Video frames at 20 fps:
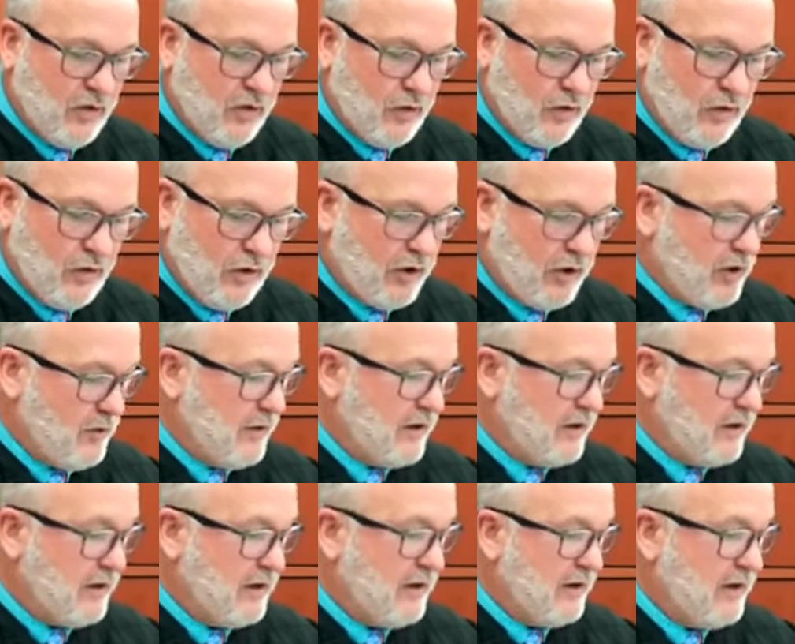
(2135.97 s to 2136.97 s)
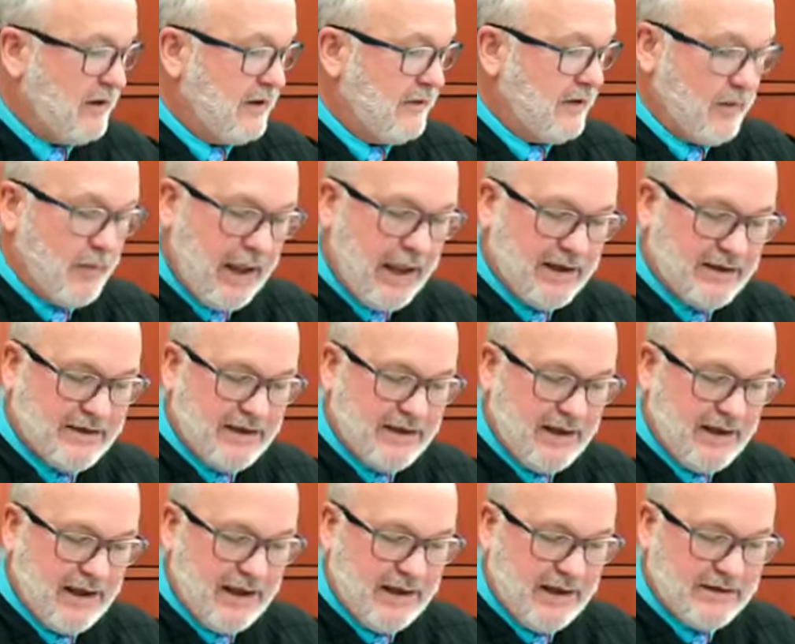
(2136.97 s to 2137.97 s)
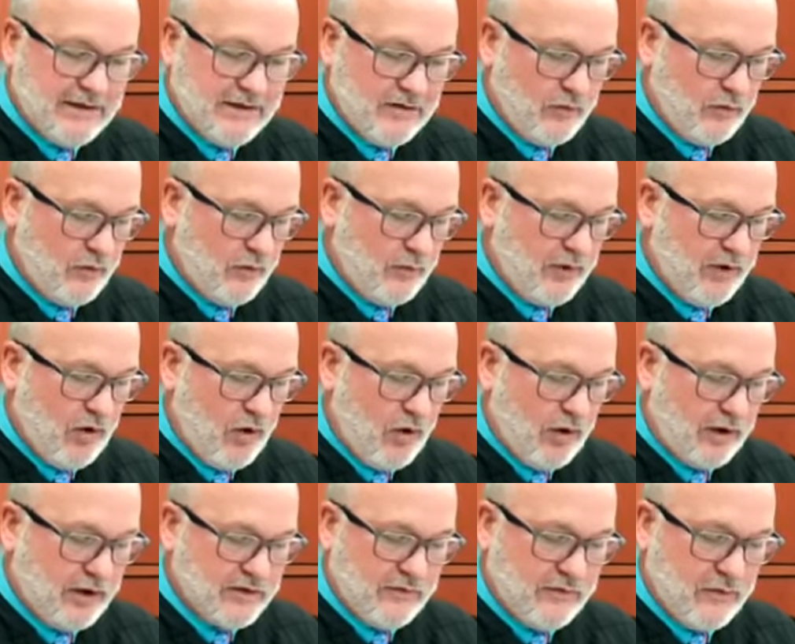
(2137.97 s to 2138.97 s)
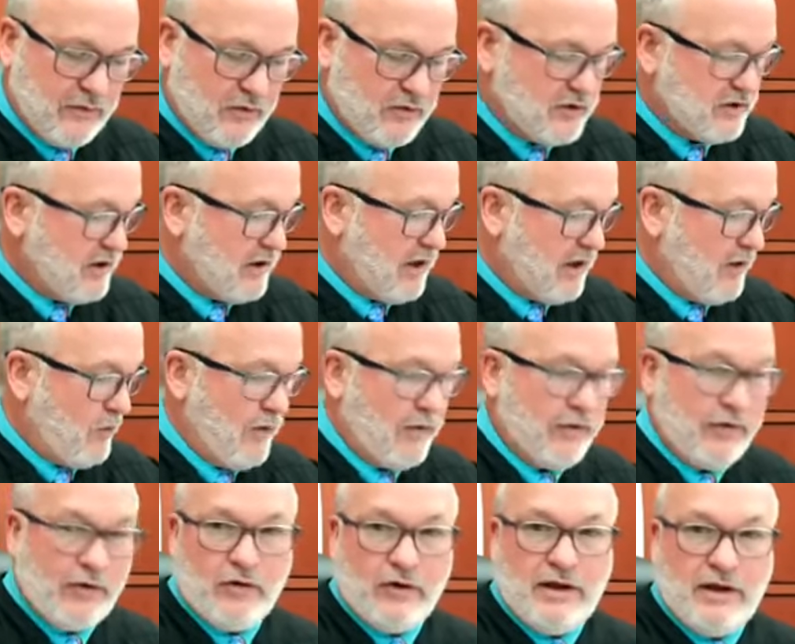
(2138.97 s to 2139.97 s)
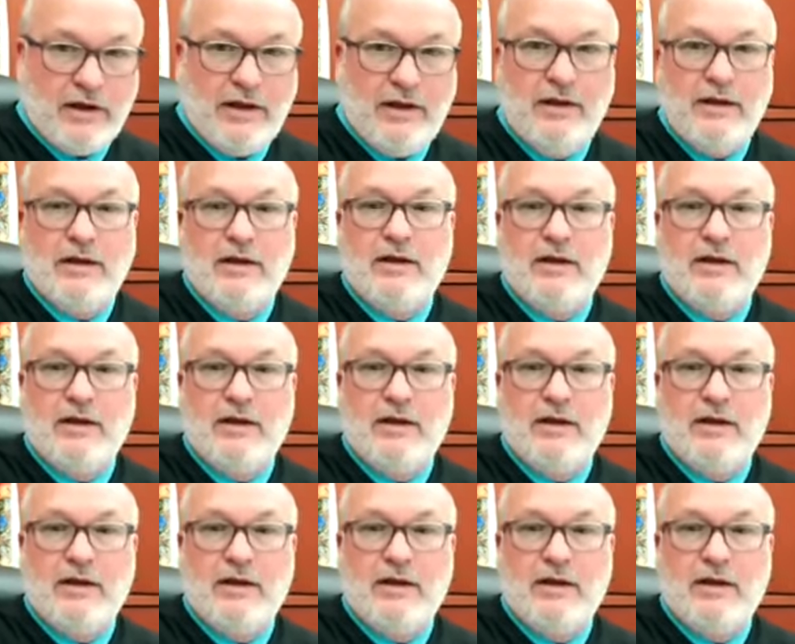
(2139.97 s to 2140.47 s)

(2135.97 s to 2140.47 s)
Oral argument in the Massey case will be August 1st at 1:30.